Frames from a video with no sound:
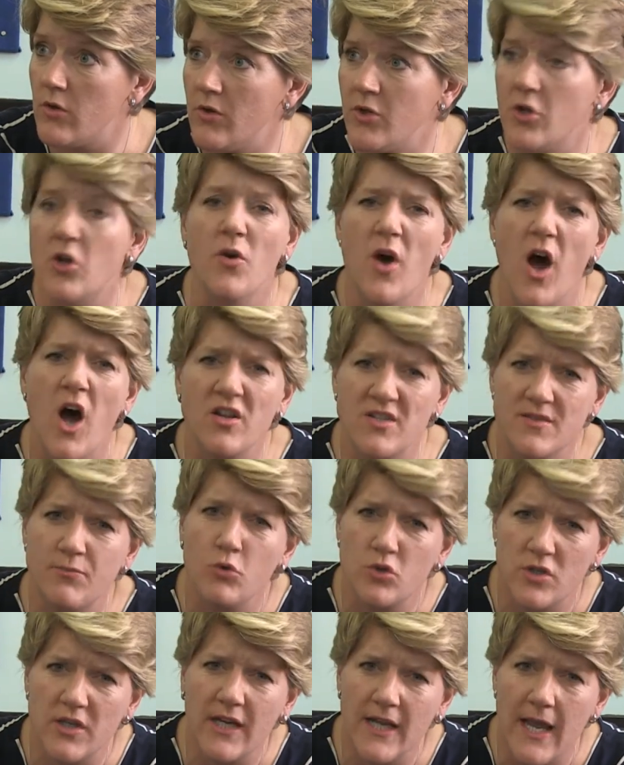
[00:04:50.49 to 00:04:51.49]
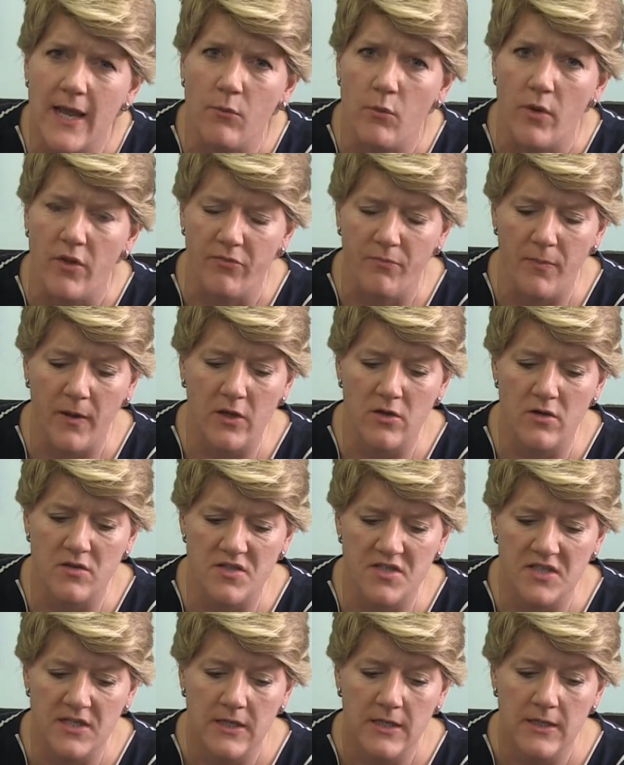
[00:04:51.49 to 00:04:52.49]
you know, hard sport to connect with,
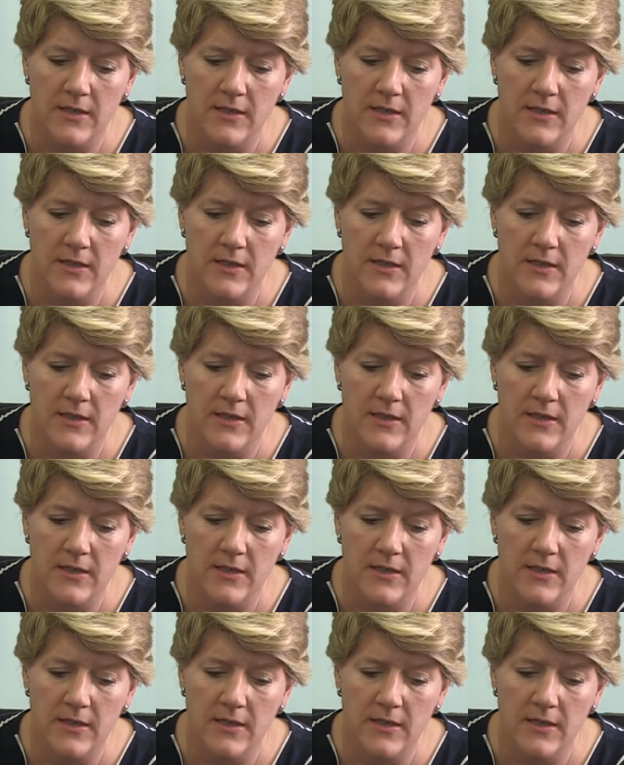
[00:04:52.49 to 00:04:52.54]
because